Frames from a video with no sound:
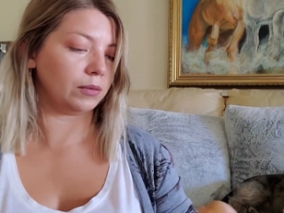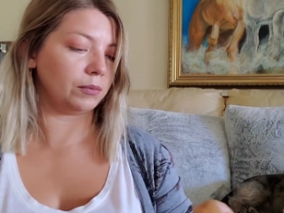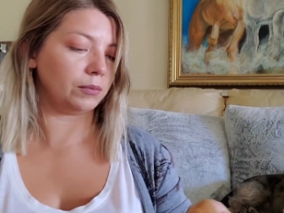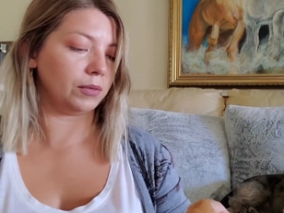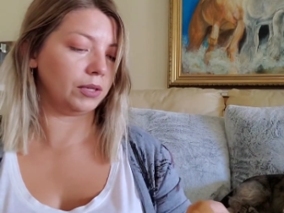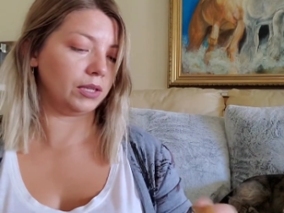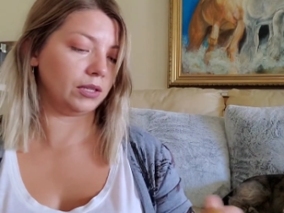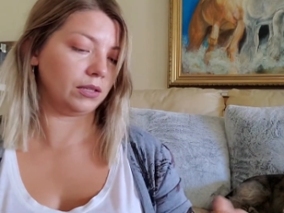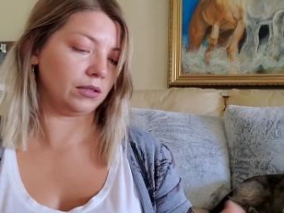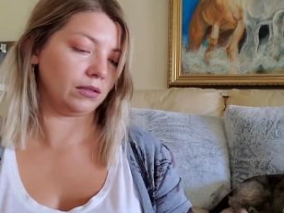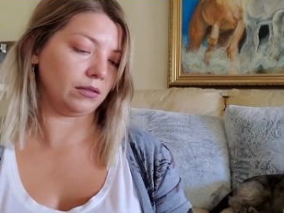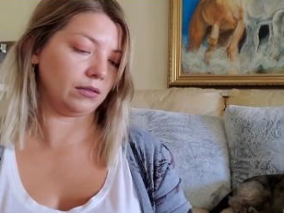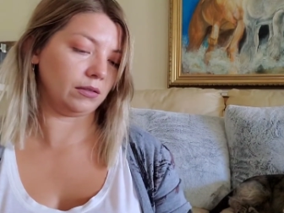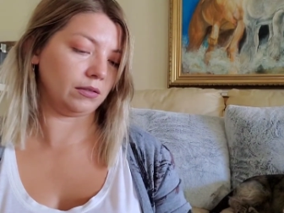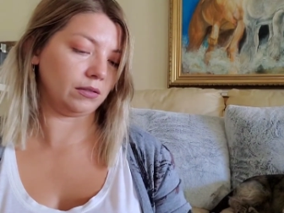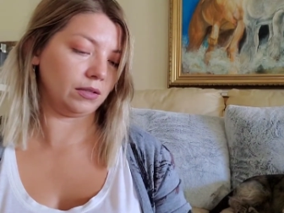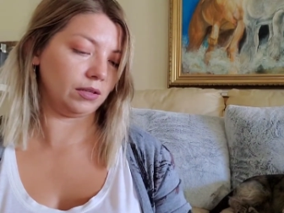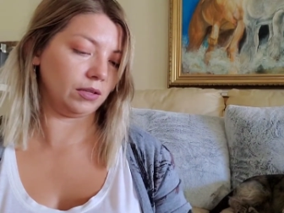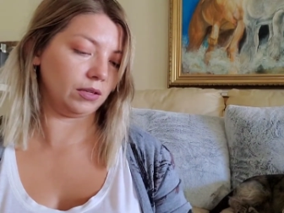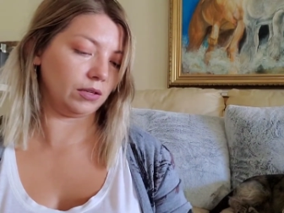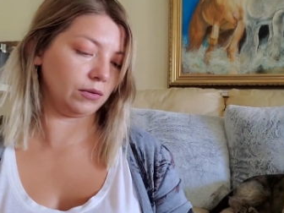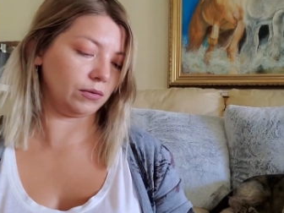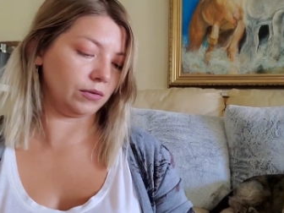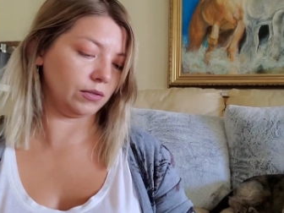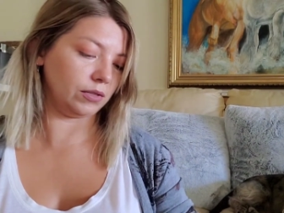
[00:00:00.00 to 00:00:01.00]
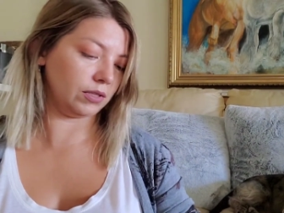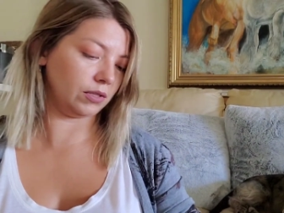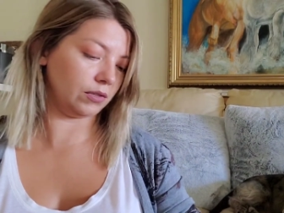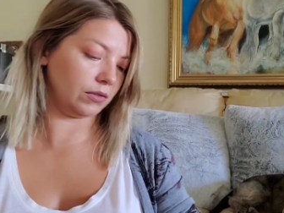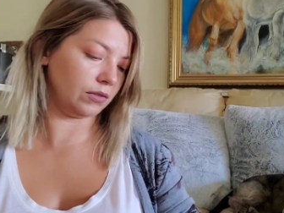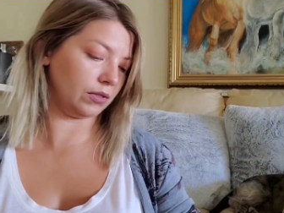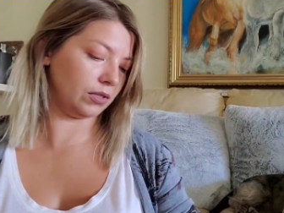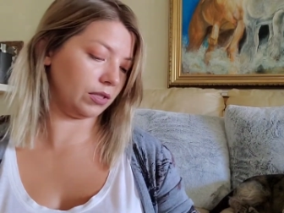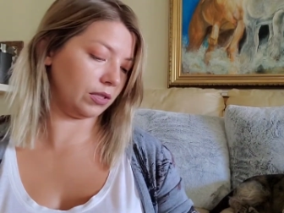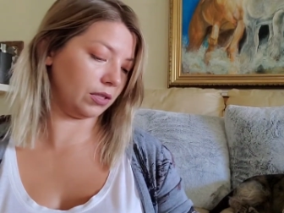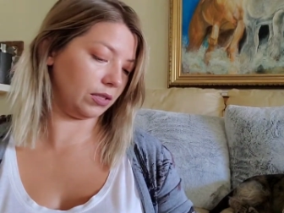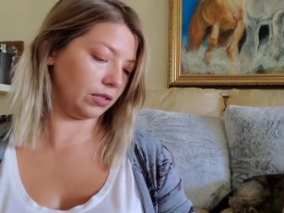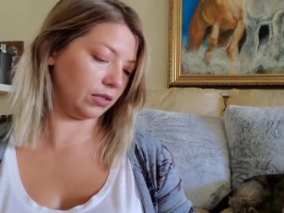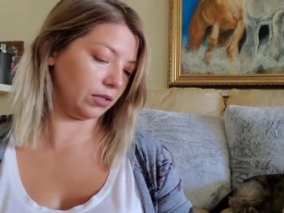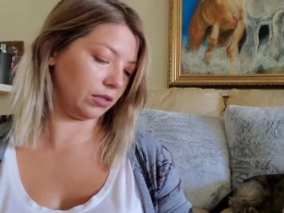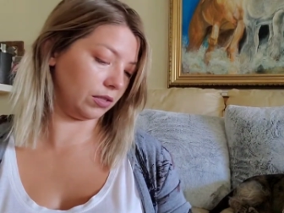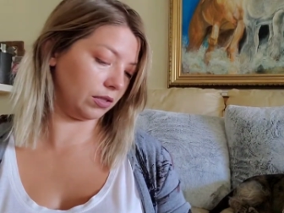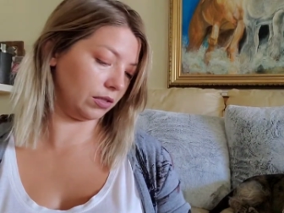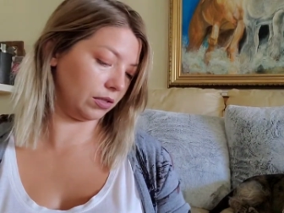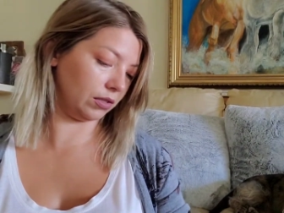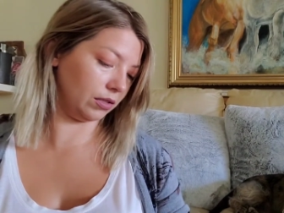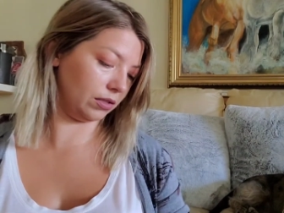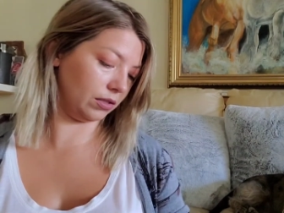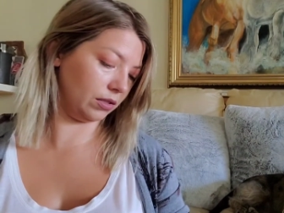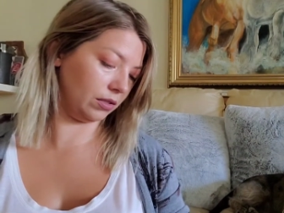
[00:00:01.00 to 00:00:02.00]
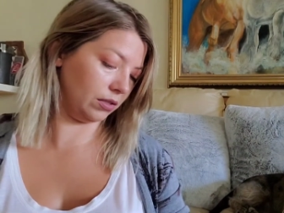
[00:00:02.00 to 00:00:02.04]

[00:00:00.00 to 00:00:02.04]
mean, you know, it's on season.